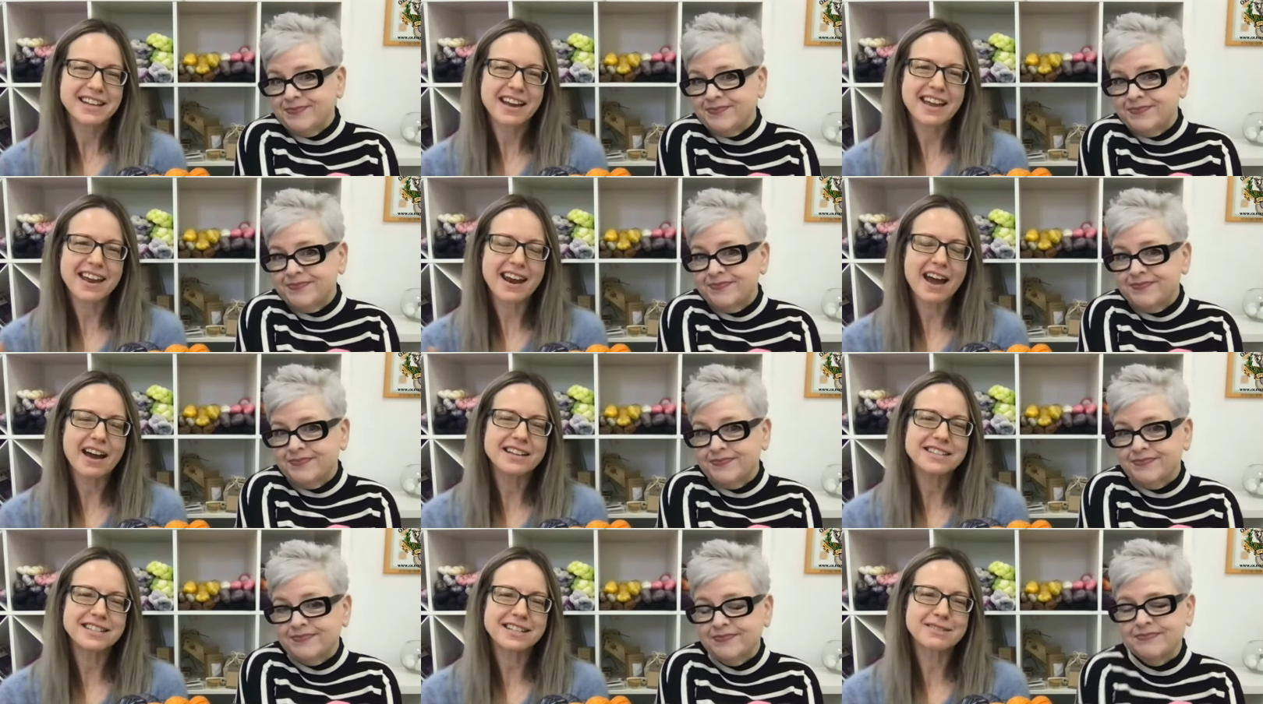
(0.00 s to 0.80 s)
Speaker 1: So you
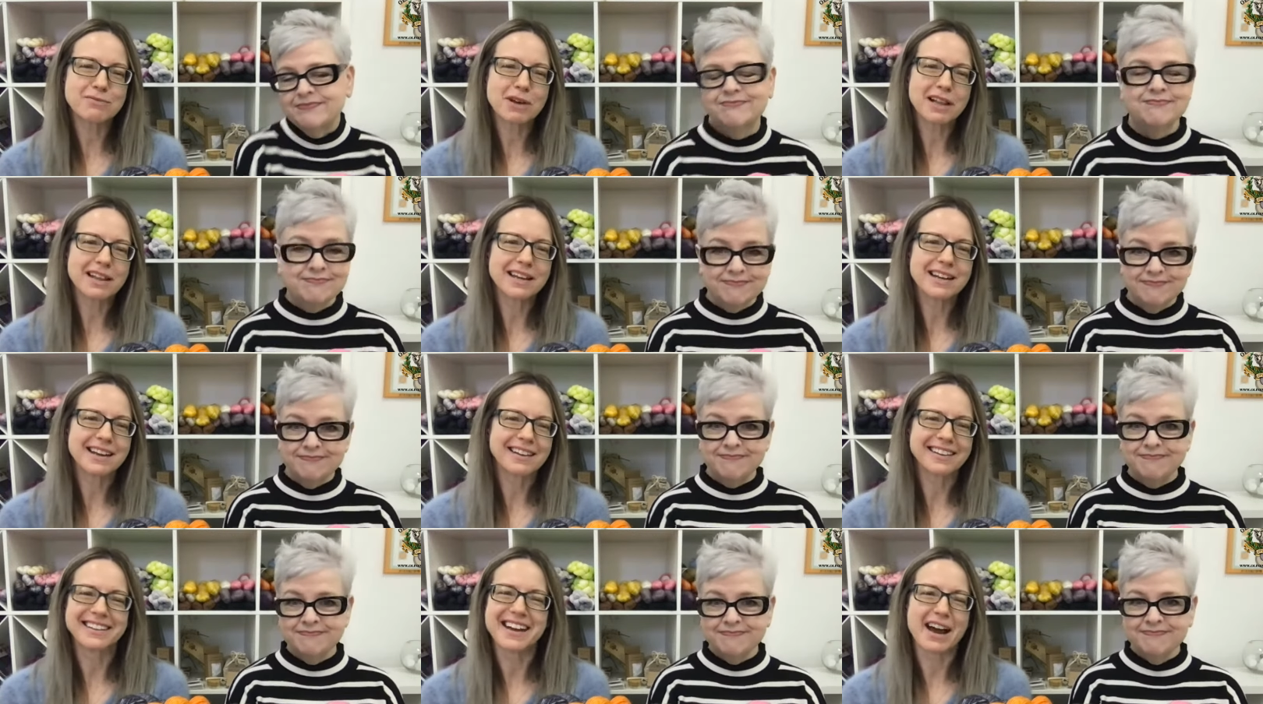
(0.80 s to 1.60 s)
know, it's just willy
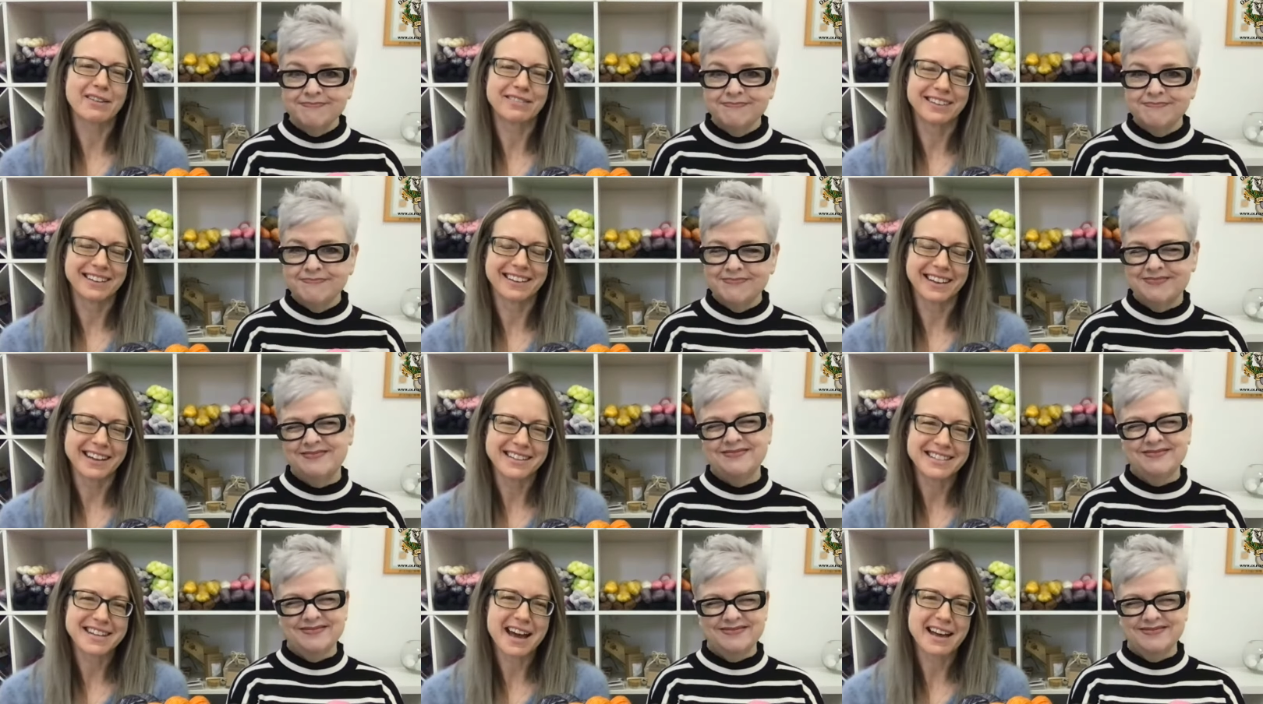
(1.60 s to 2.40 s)
nilly. Not
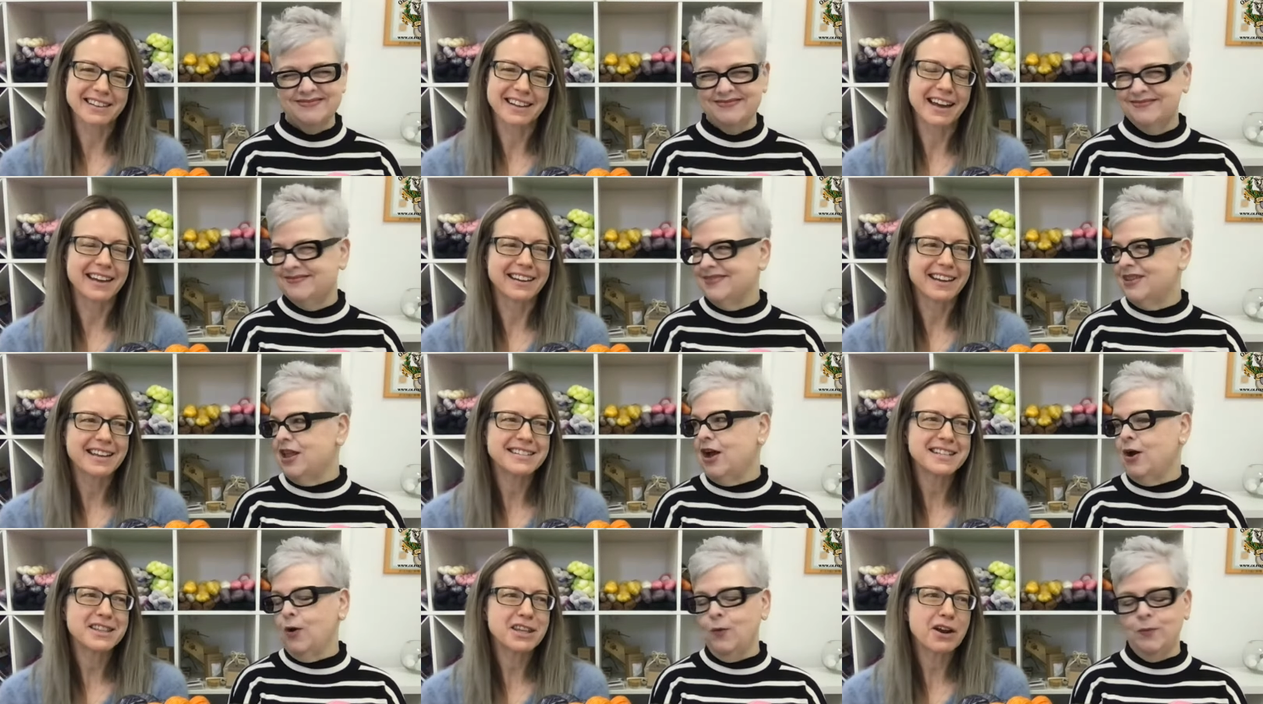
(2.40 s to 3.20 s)
really. It's not like
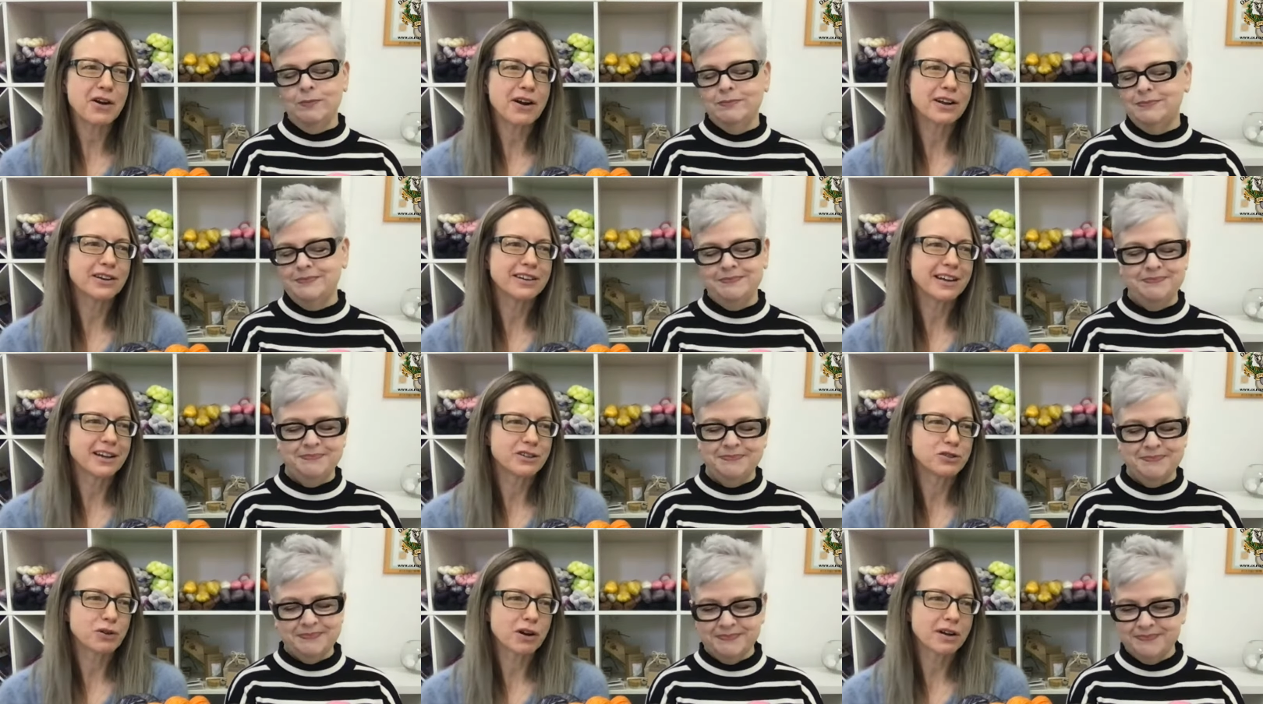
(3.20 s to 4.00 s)
no. isn't there a,
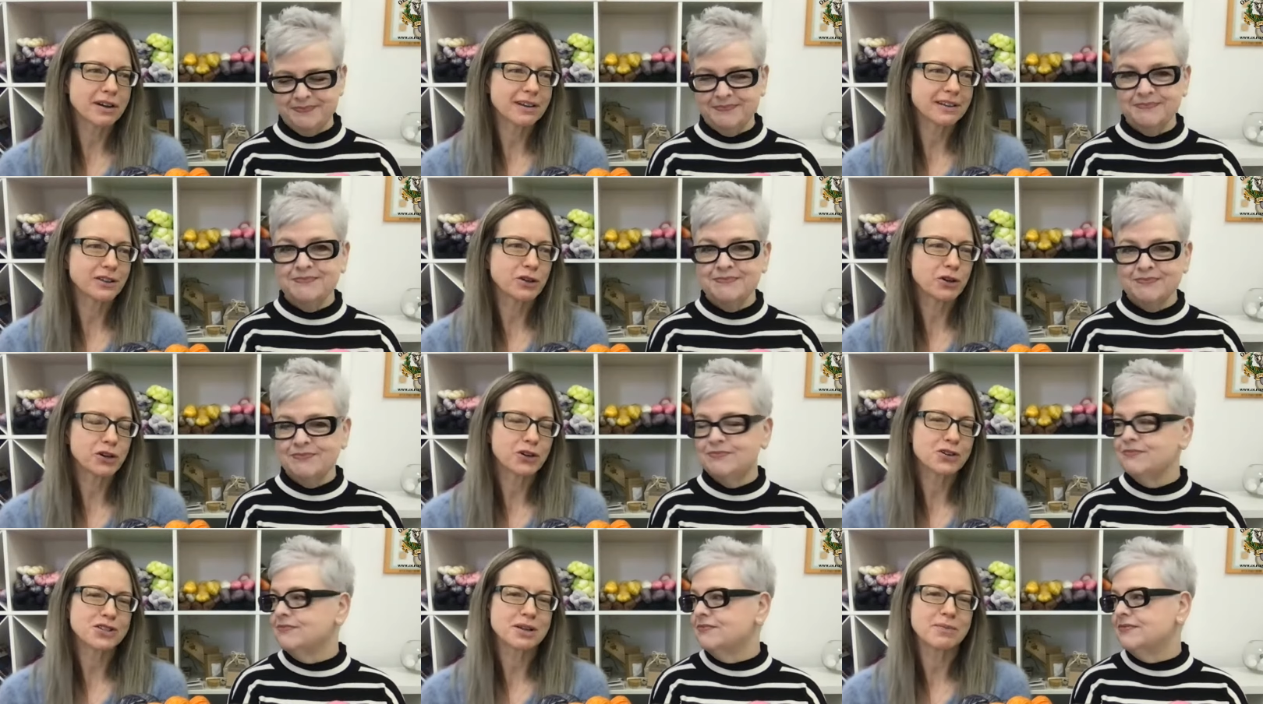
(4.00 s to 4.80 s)
a drunk
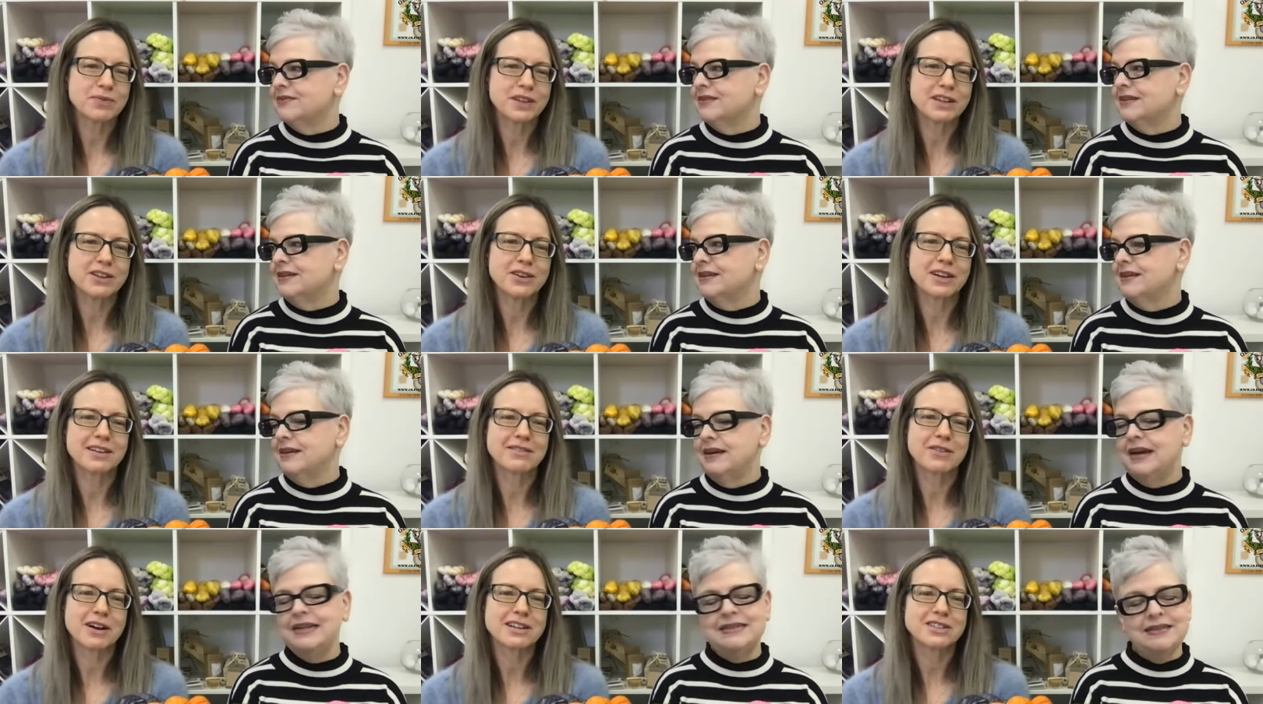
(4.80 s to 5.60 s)
cook or something you
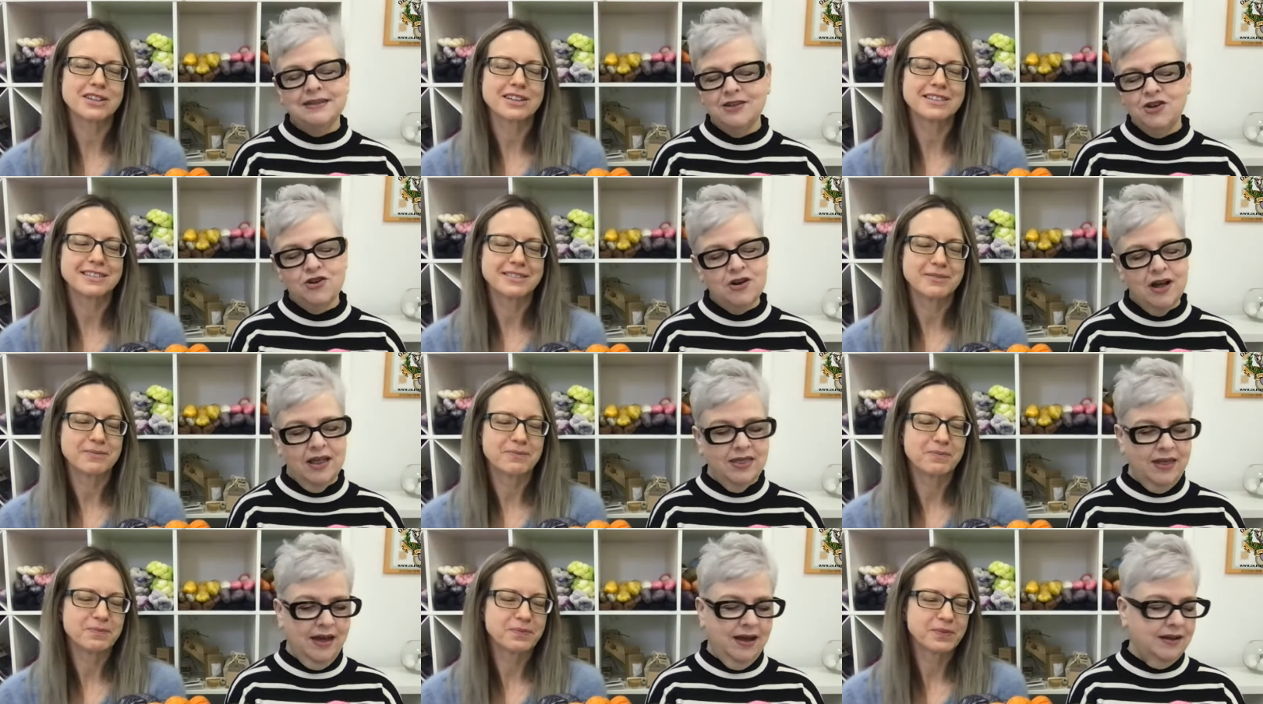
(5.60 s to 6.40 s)
can watch it's, on. You're
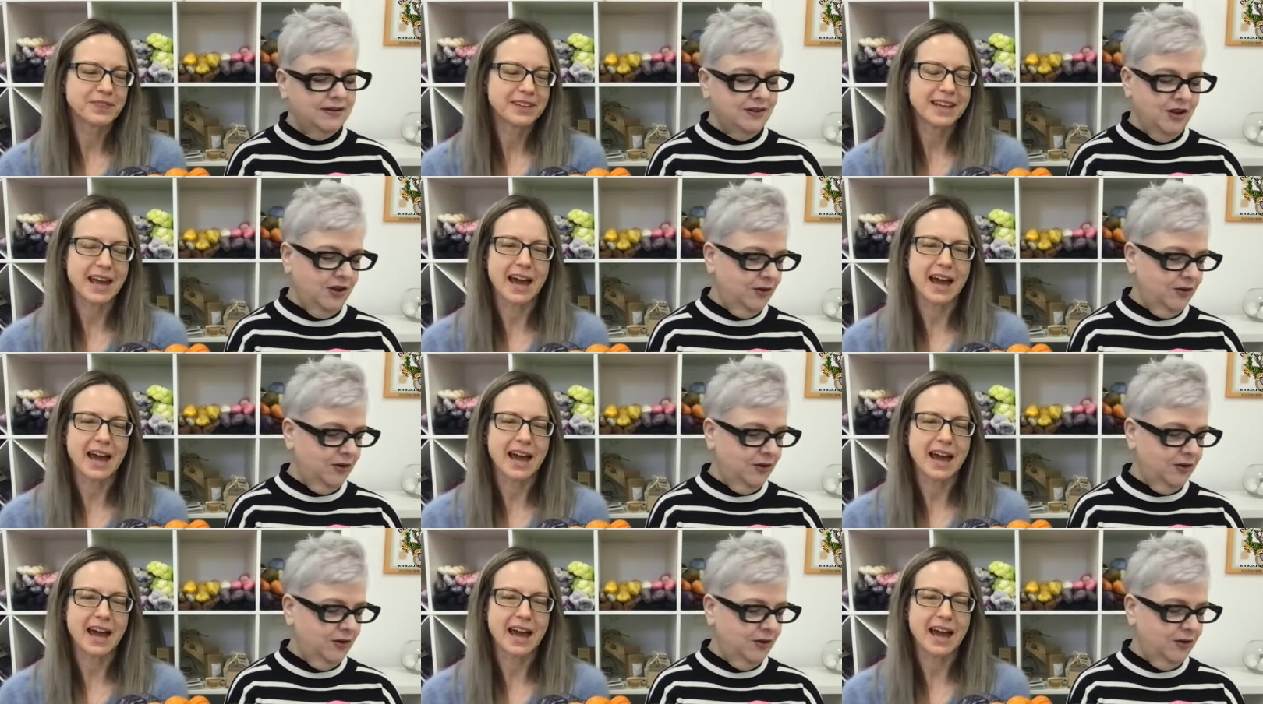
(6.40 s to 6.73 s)
not that.